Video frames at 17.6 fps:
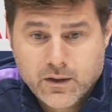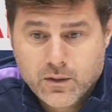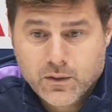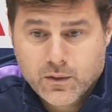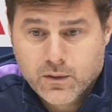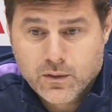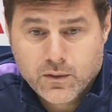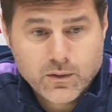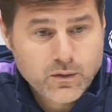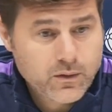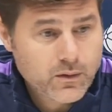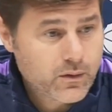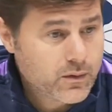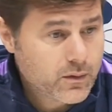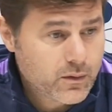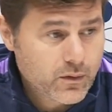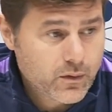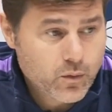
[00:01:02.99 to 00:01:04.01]

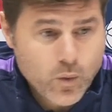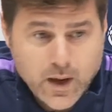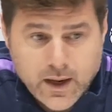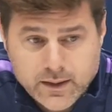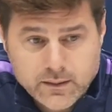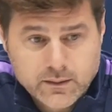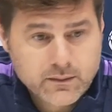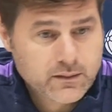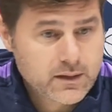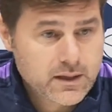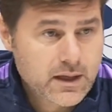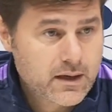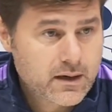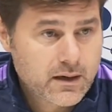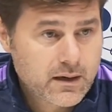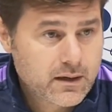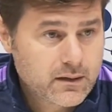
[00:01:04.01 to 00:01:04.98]
or 1 year